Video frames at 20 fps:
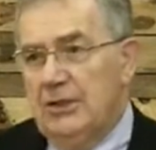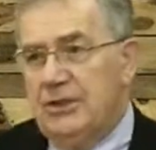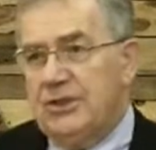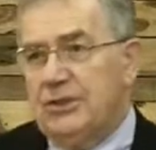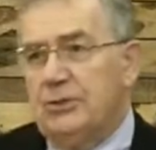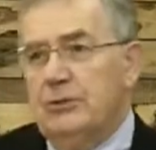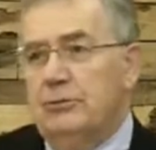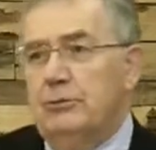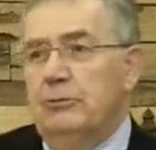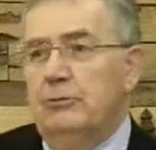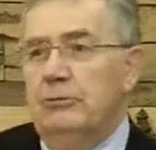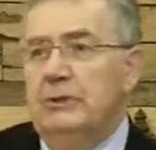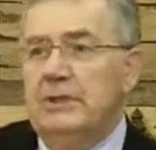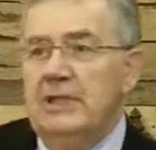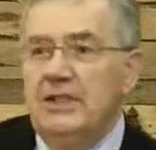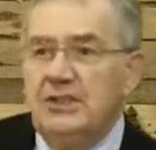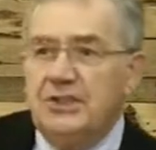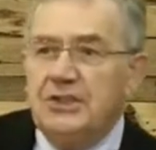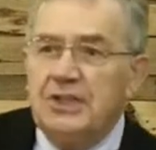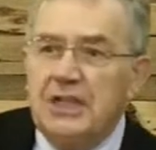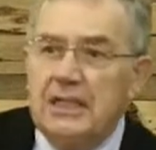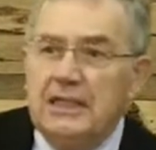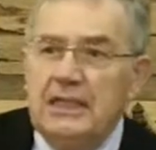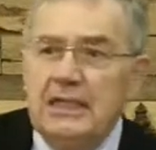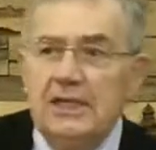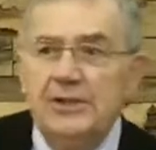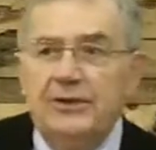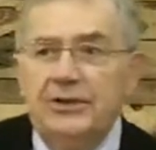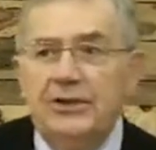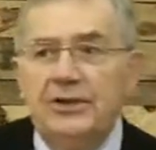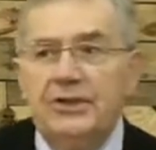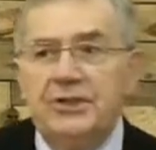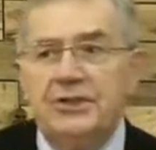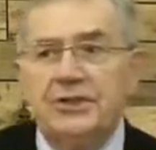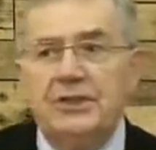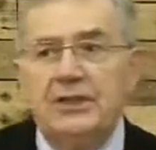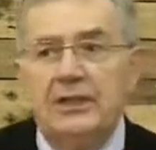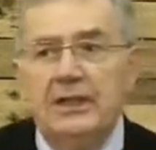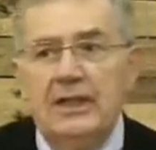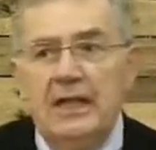so, what he's saying here is
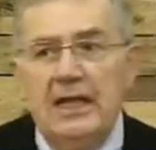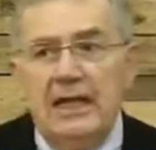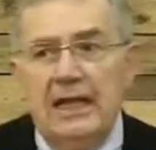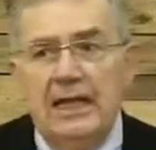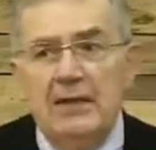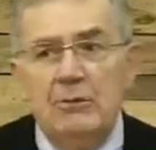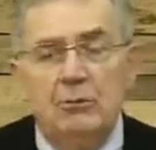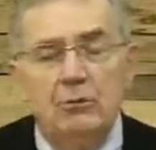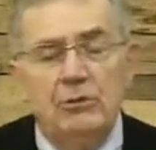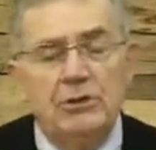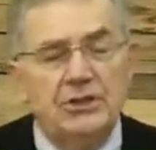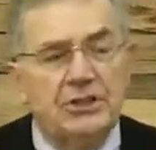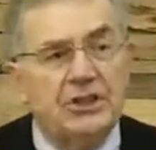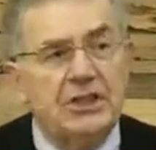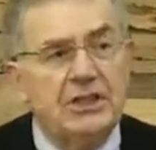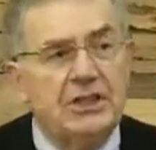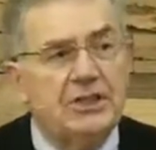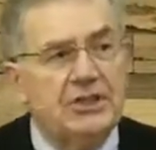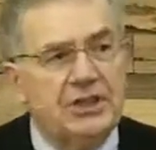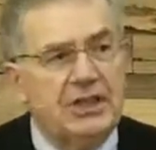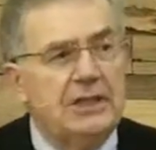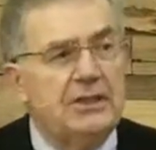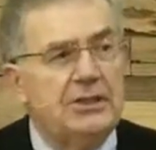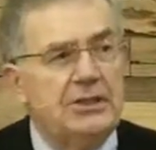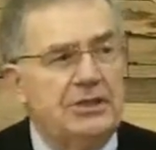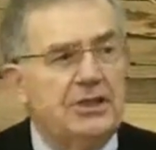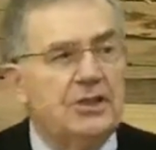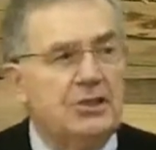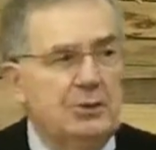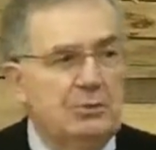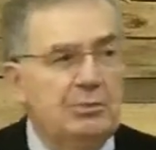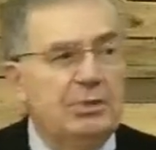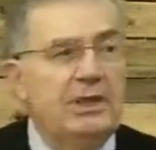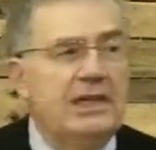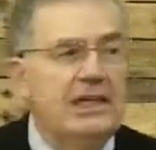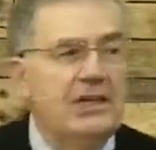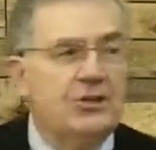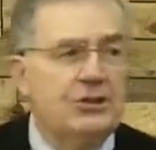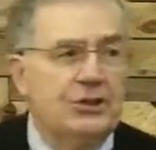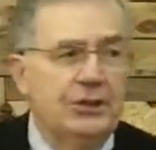that it was his
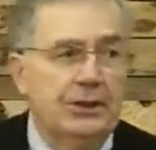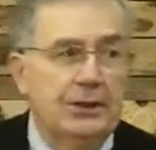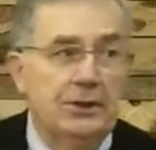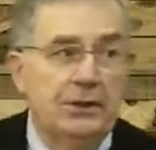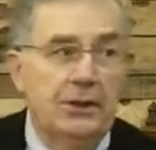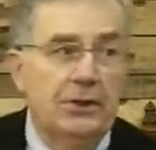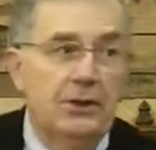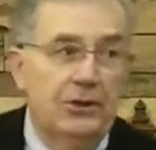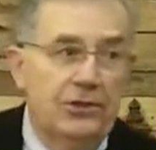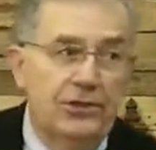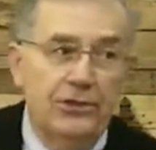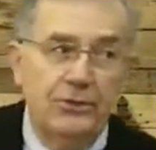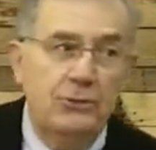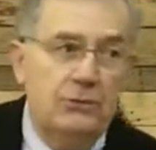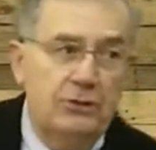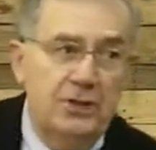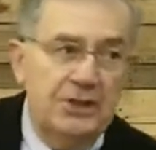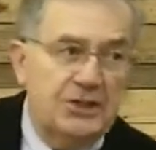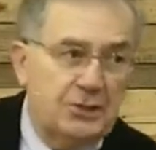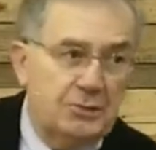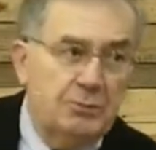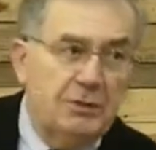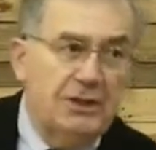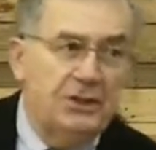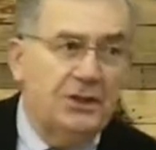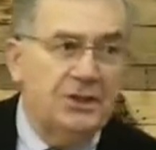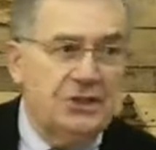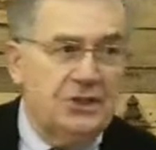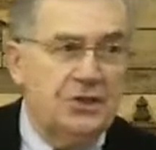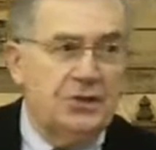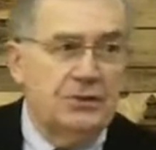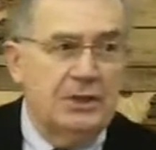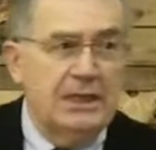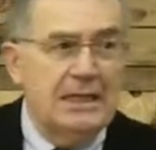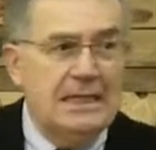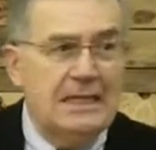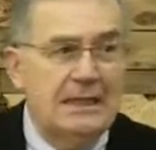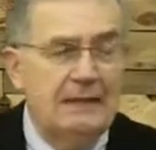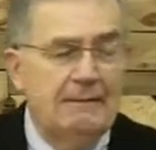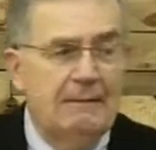anticipation that through this
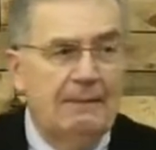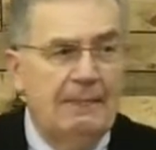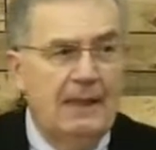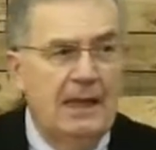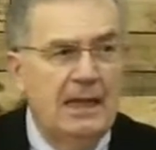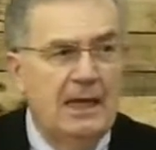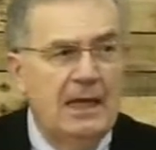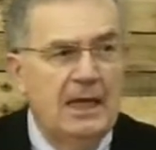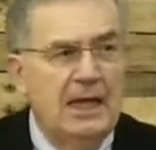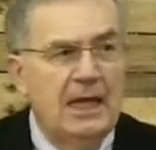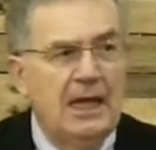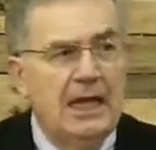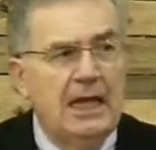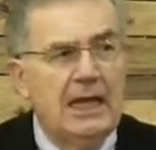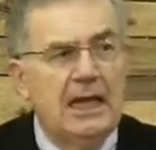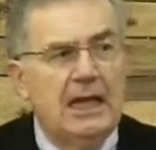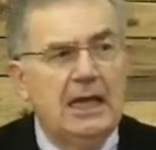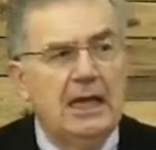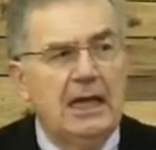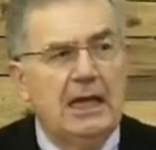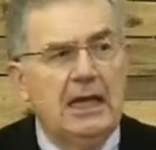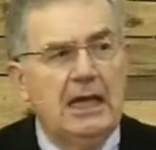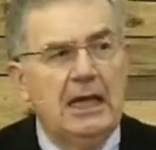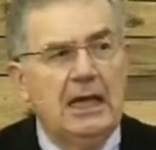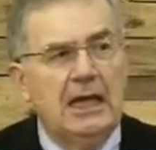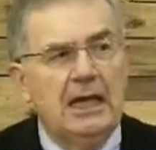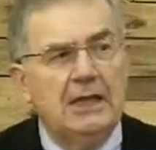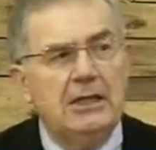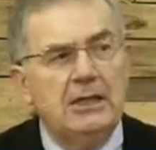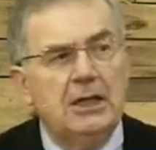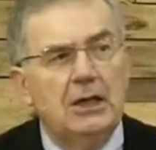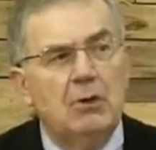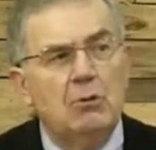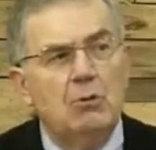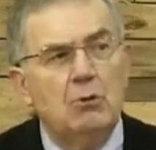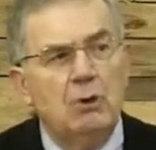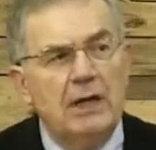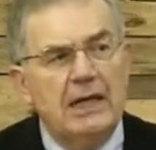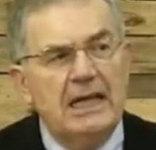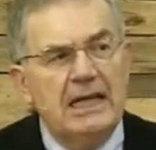ministry, in a
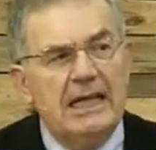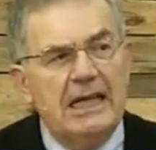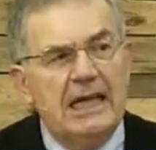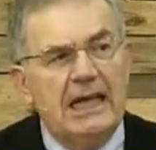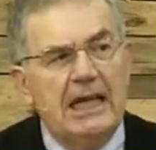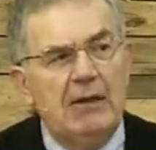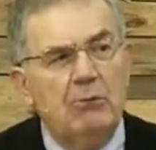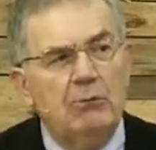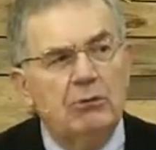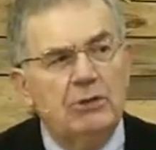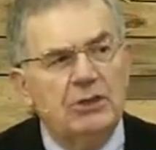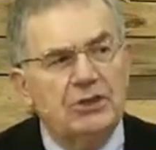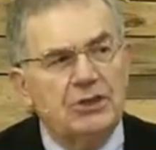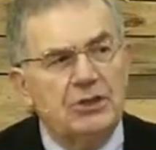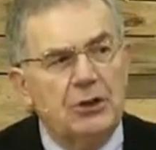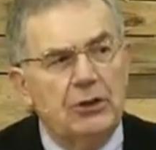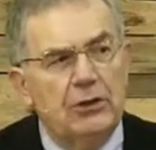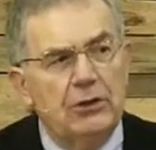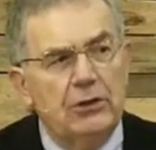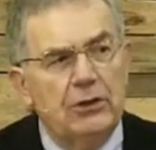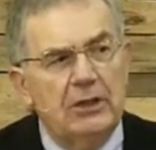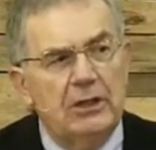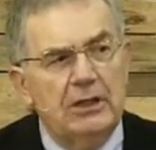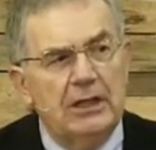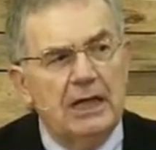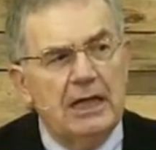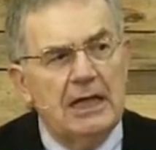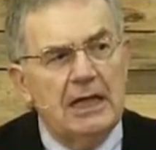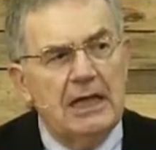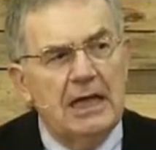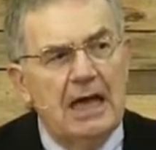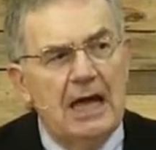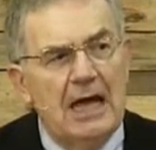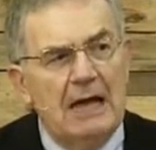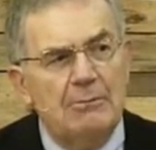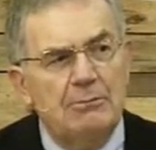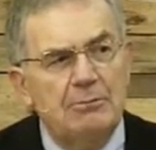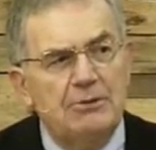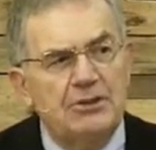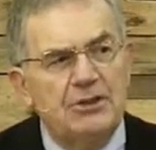way he was not yet
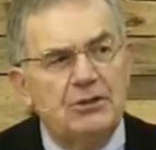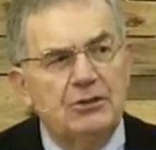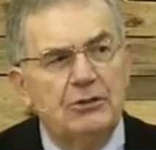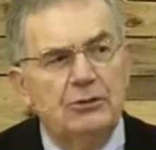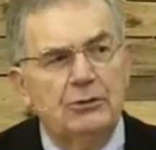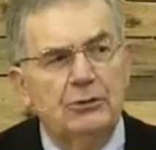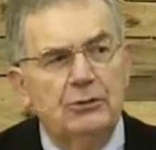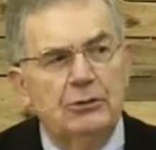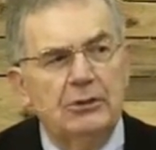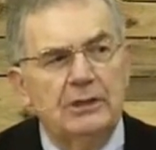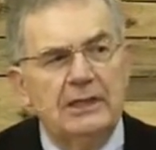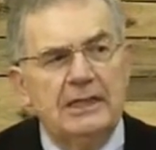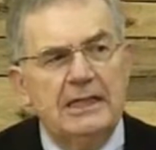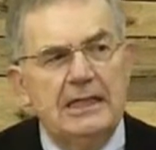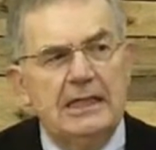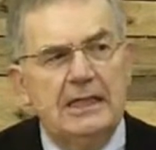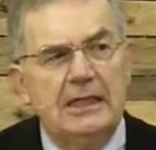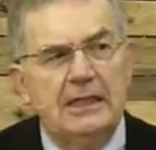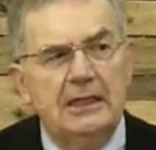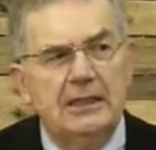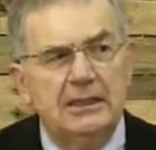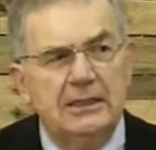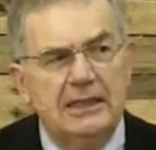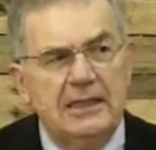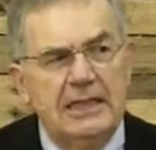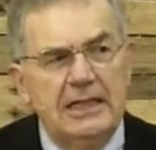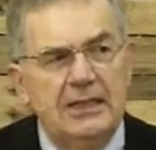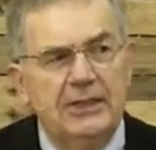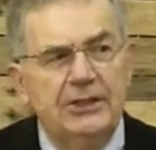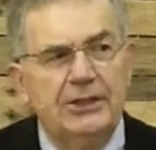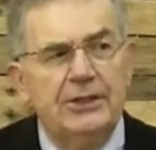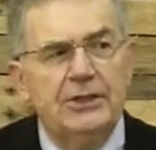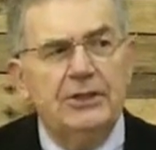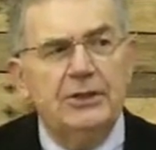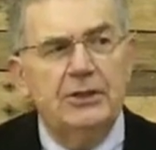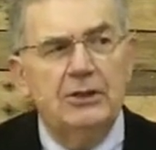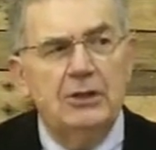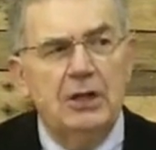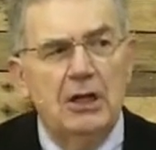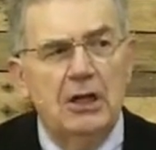absolutely clear
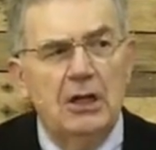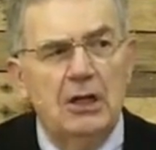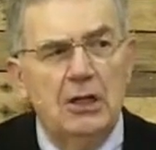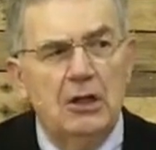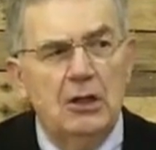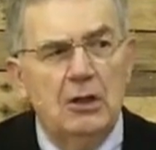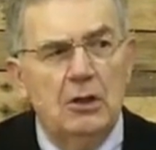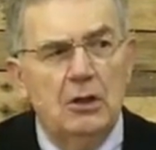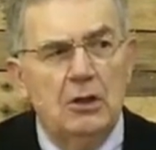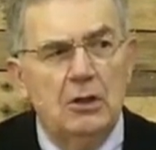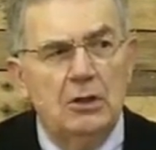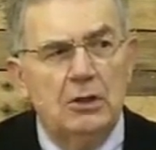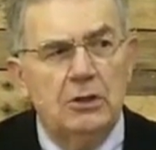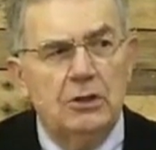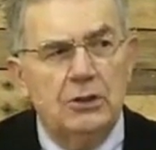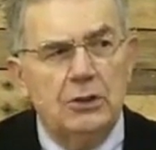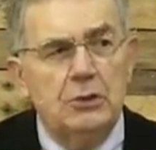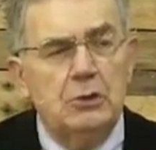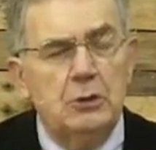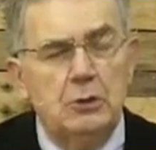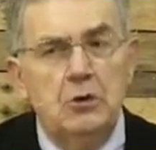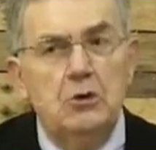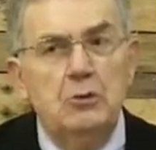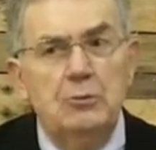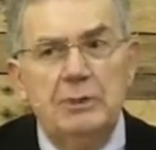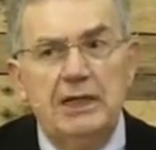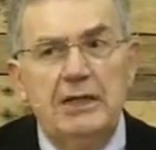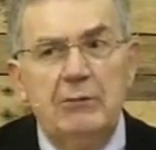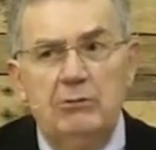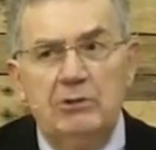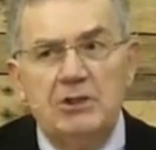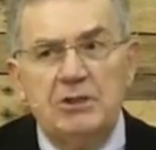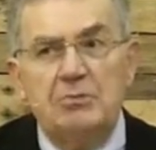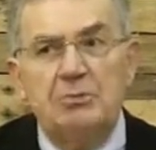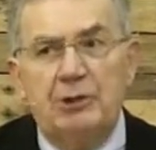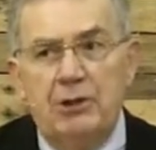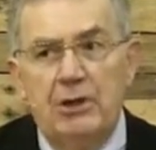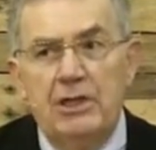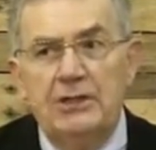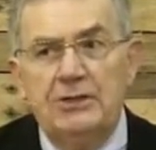to whom he was
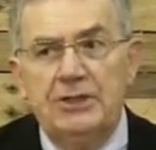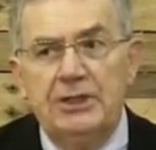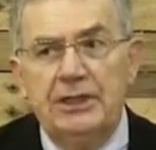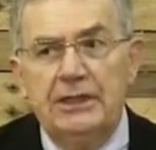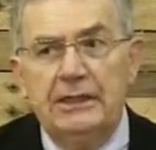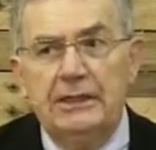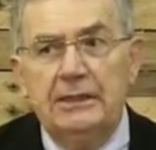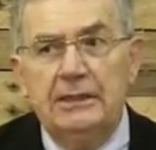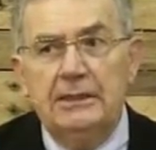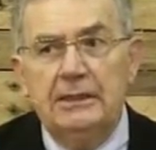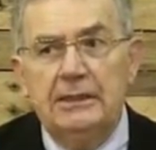pointing,